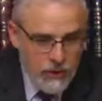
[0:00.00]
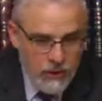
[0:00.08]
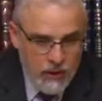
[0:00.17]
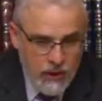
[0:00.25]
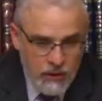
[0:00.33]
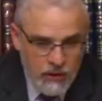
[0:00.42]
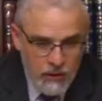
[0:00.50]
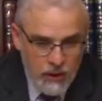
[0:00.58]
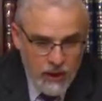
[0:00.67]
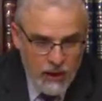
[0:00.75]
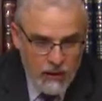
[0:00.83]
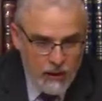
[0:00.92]
Okay, so
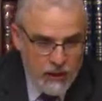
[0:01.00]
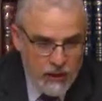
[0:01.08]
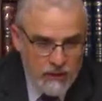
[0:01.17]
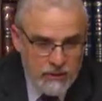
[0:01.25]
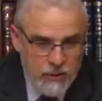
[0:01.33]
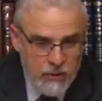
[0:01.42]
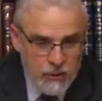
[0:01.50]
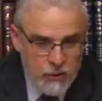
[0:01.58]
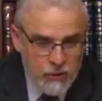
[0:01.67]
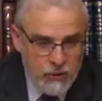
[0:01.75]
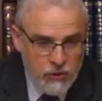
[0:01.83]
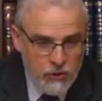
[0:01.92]
again, in some
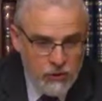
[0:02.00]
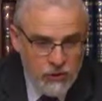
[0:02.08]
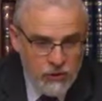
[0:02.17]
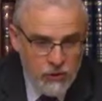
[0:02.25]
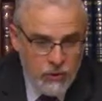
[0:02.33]
versions of history,